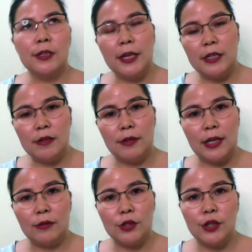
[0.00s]
native
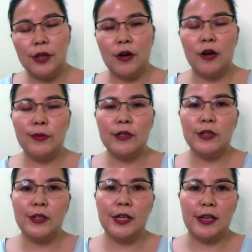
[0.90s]
language.
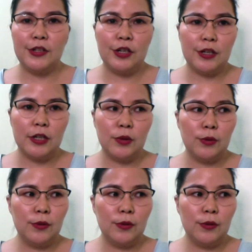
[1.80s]
Obviously the cashier,